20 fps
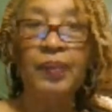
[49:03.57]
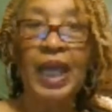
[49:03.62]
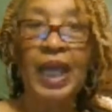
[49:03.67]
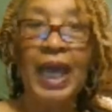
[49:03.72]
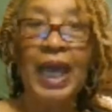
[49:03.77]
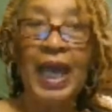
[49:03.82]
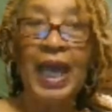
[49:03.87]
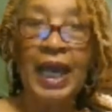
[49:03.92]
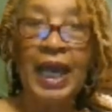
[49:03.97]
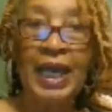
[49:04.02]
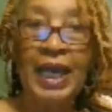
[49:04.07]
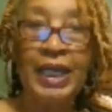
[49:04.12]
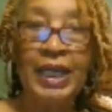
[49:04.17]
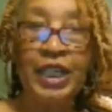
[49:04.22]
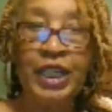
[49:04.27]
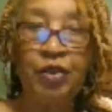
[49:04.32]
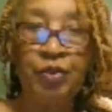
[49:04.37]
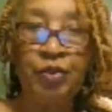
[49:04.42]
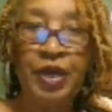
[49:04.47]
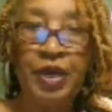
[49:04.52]
Andy
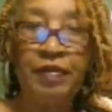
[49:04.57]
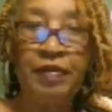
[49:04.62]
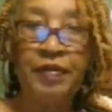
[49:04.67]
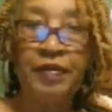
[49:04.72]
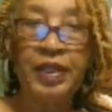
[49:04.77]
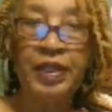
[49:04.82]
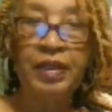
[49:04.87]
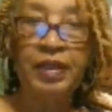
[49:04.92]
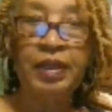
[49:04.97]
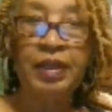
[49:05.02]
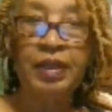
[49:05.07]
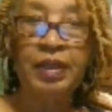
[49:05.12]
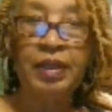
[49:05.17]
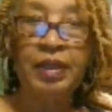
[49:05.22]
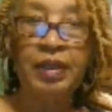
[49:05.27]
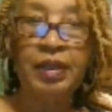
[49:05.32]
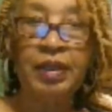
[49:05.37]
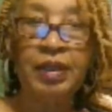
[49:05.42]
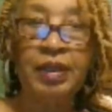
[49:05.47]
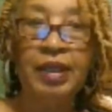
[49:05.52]
Griffin
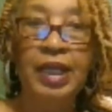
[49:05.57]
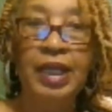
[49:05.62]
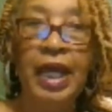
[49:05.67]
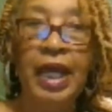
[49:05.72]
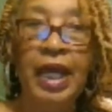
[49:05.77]
and